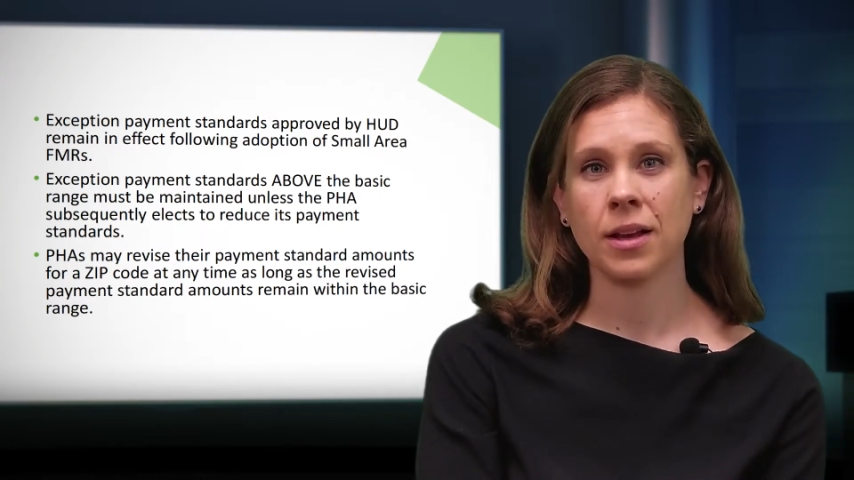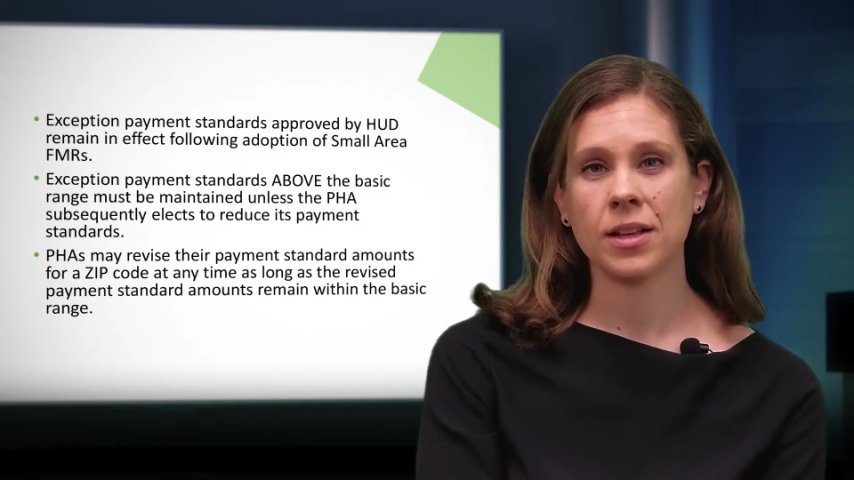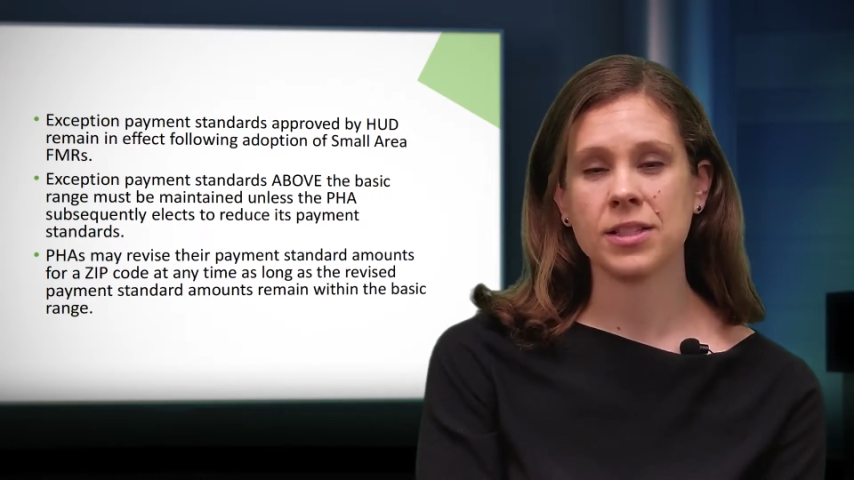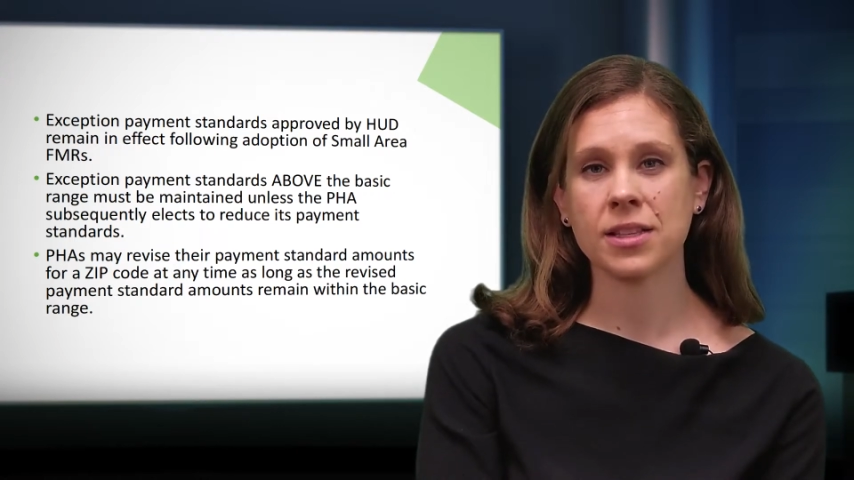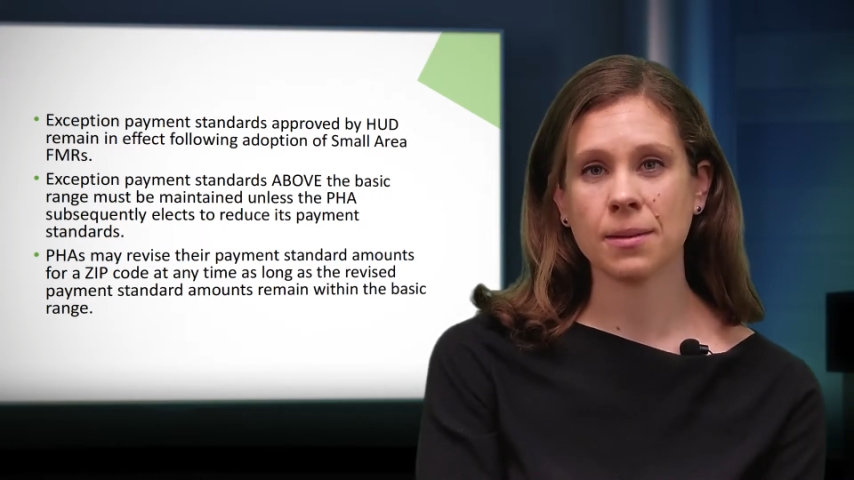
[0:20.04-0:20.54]

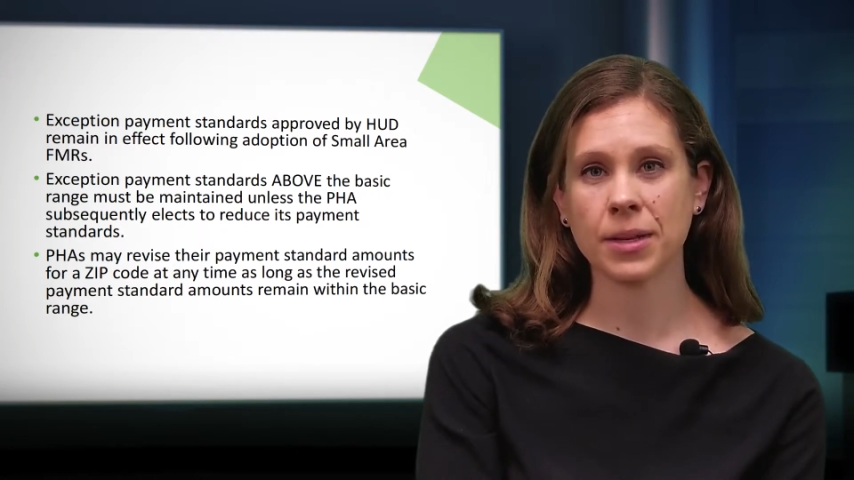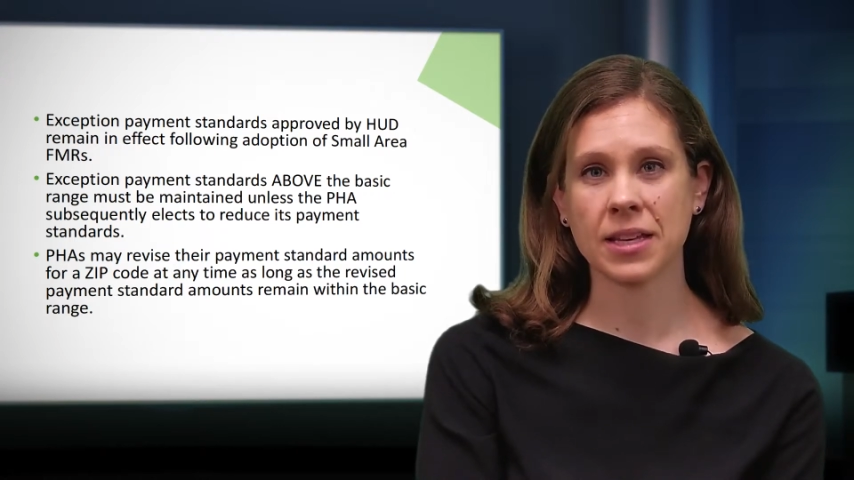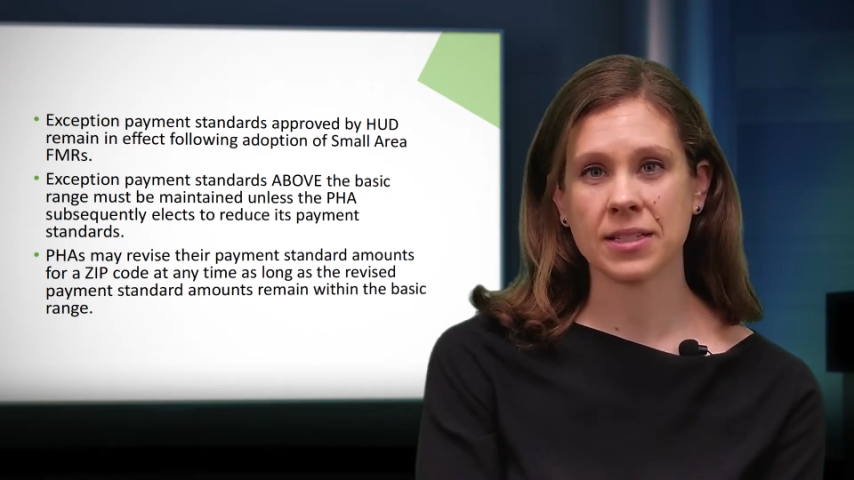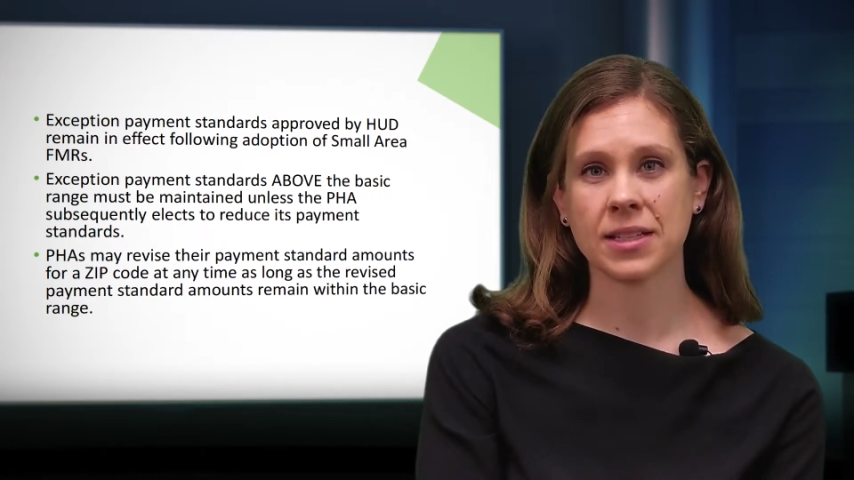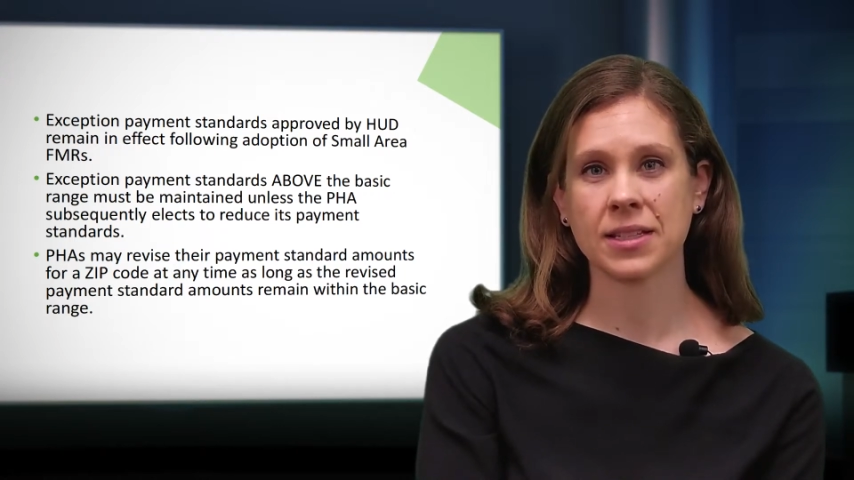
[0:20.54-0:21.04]
In some
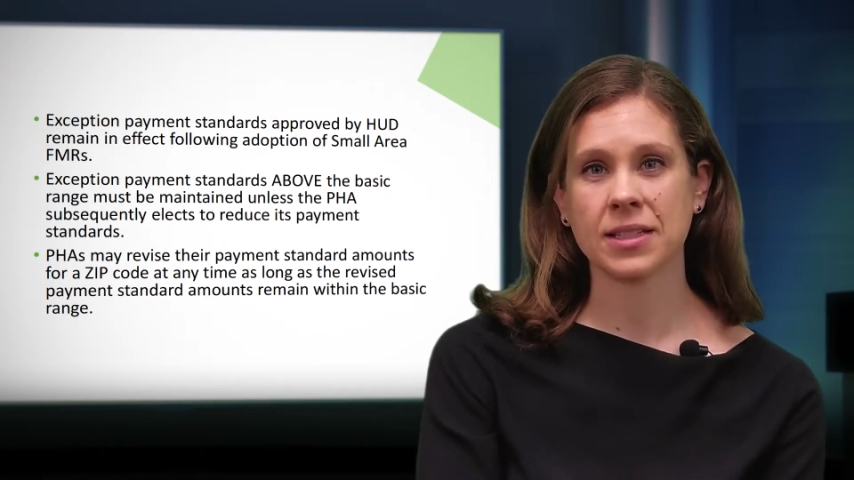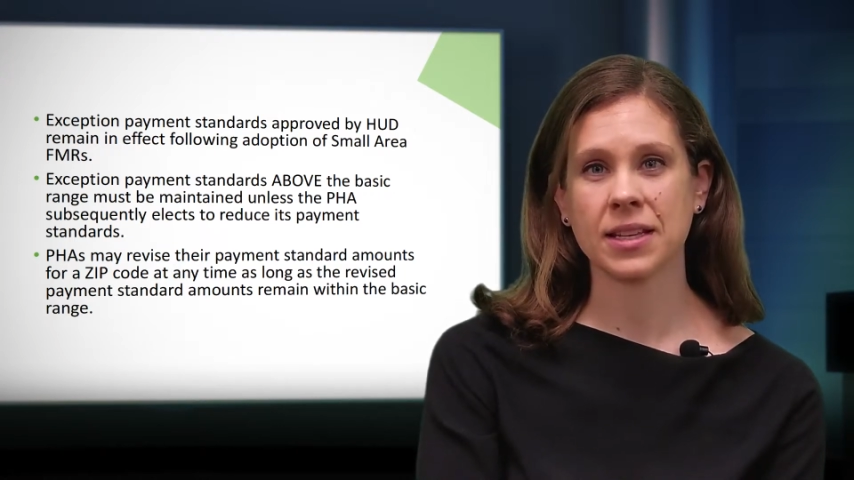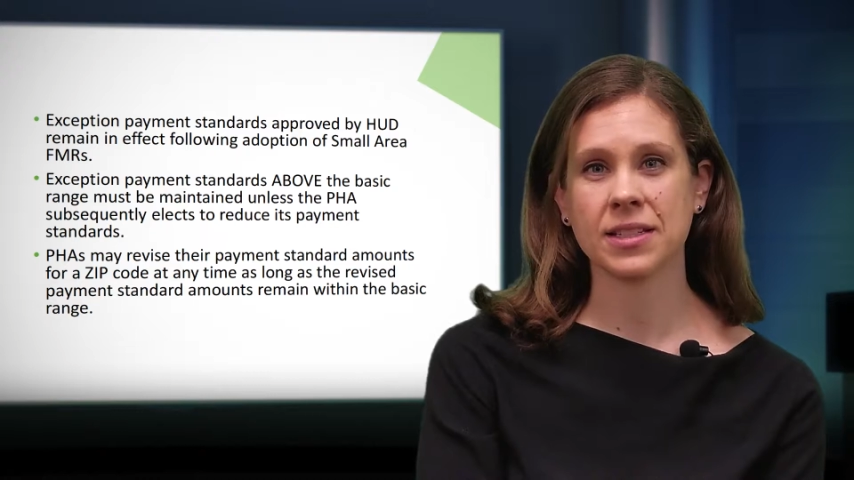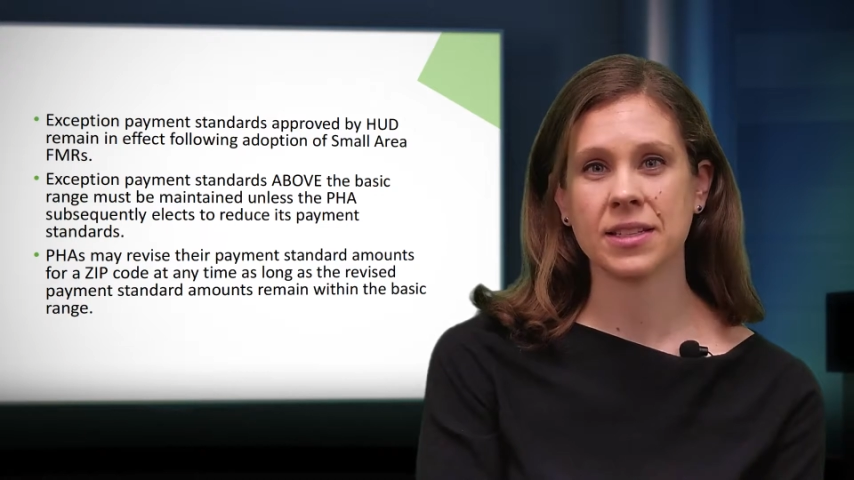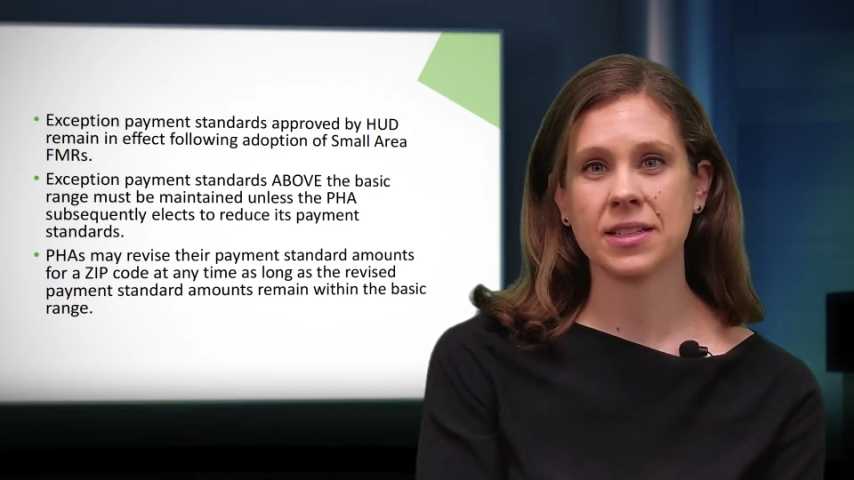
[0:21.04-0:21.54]
cases,
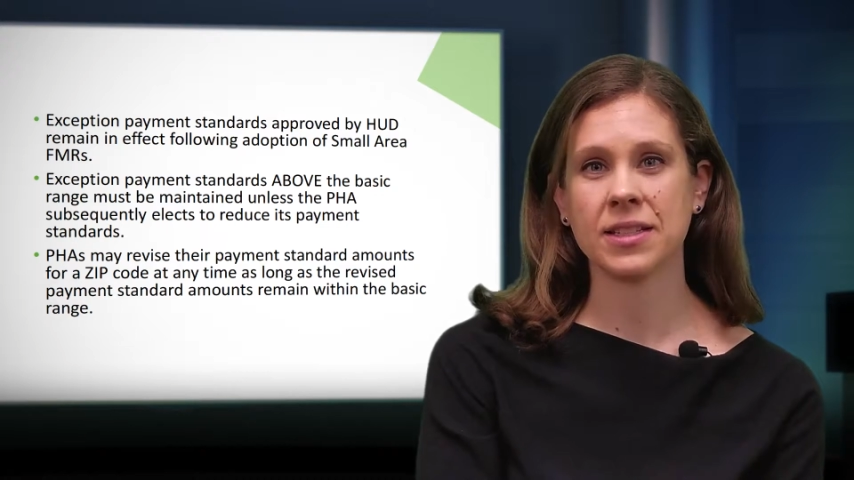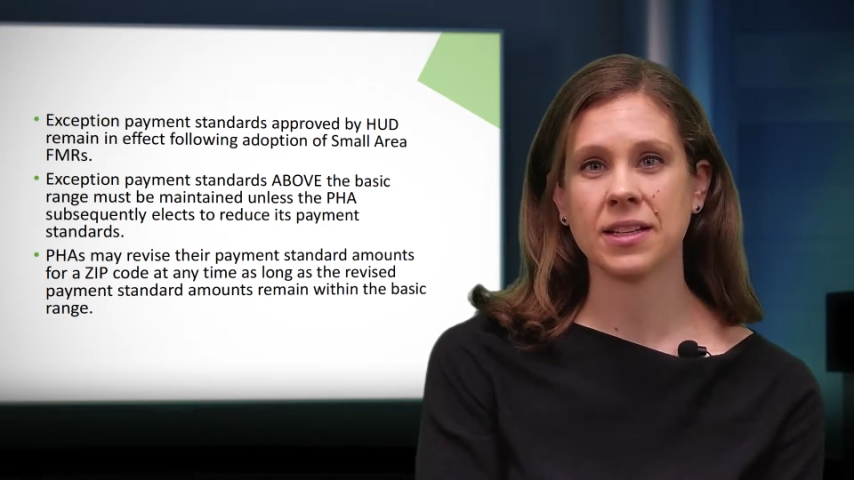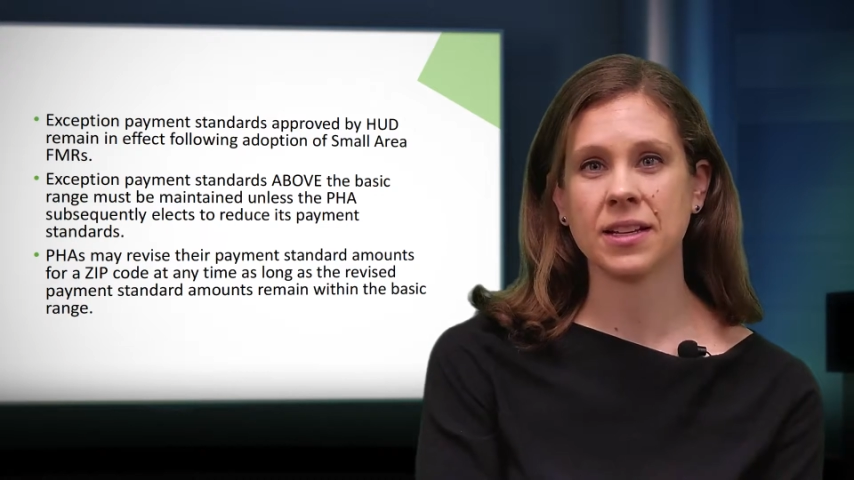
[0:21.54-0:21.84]
existing